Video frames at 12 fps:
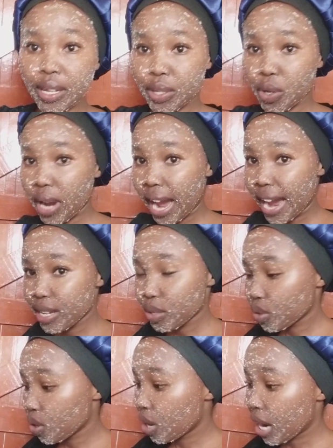so
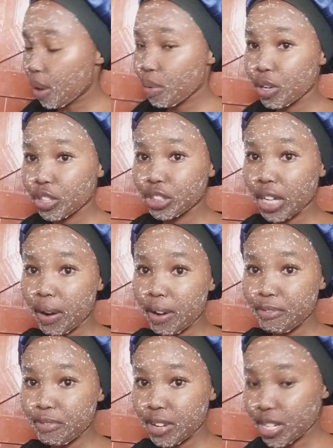guys we're gonna wash
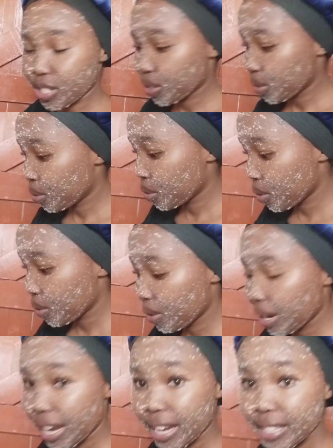our face you
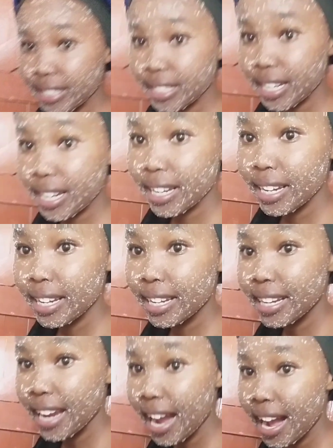know and
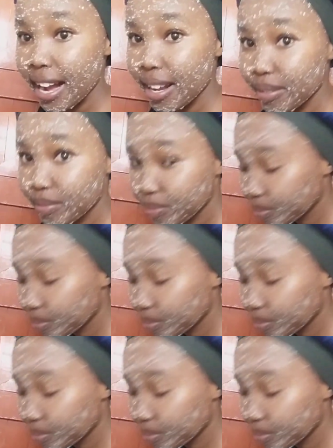yeah